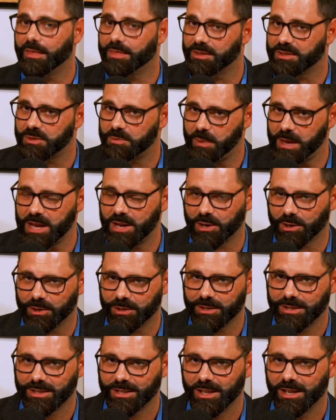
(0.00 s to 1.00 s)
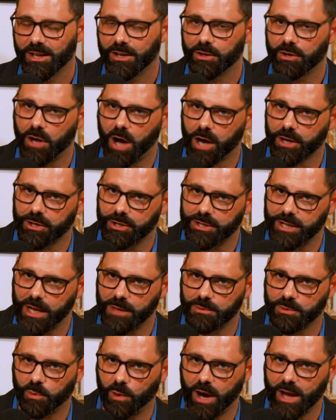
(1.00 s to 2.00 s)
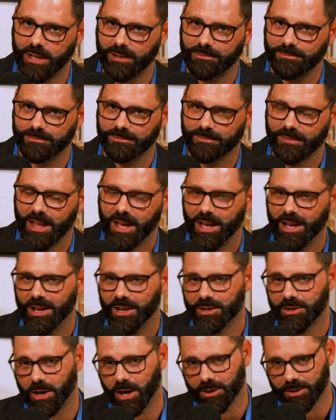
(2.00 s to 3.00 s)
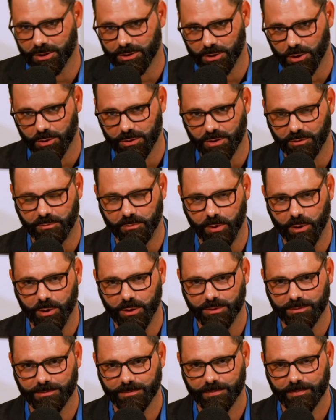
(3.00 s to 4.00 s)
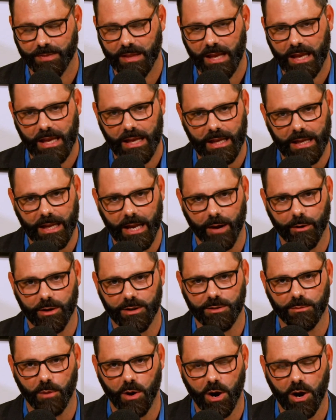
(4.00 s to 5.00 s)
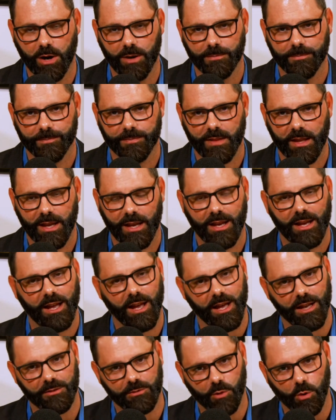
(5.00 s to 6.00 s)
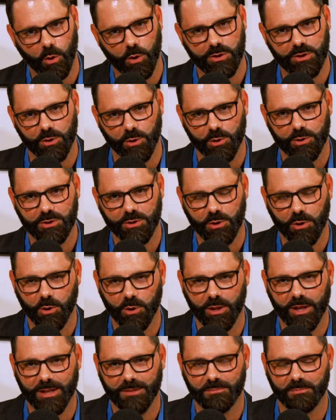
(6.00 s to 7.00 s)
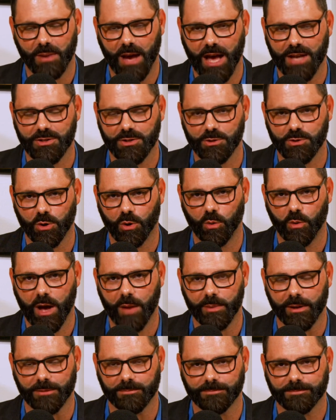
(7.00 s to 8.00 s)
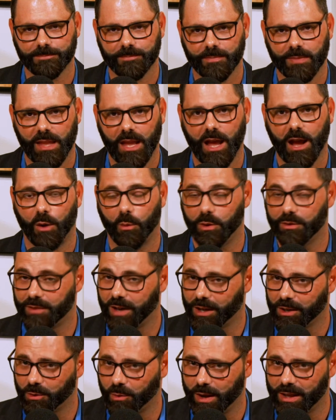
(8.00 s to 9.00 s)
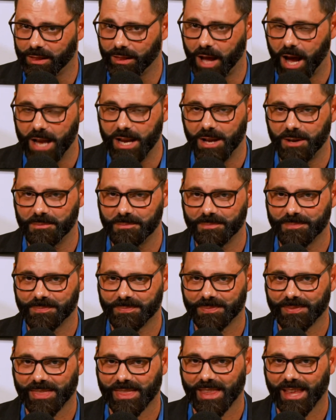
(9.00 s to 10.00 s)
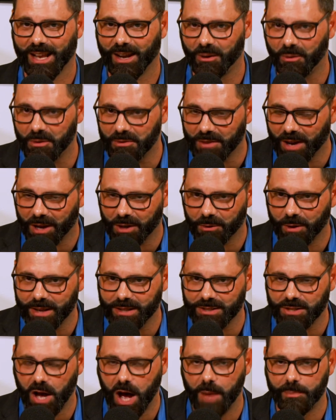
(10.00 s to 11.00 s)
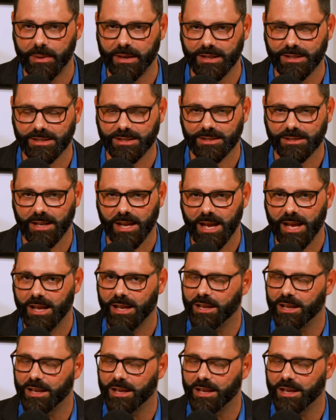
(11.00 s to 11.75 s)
And the speakers, Dr. James White, Dr. Joseph Boot, Gary DeMar, and of course, yours truly, Pastor Joel Webben. We've got a great lineup. We've got great topics.